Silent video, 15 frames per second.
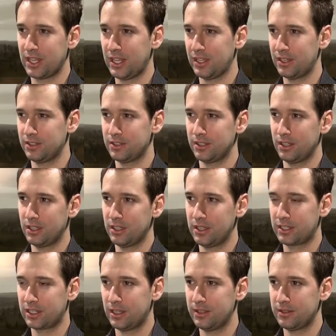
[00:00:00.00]
and
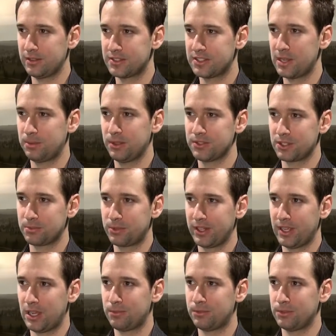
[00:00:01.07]
the Zeppelins are
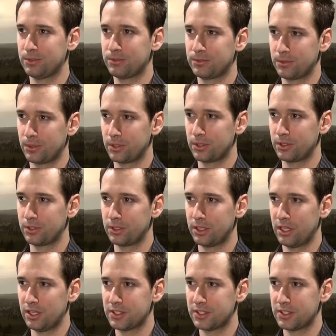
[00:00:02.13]
pretty helpful for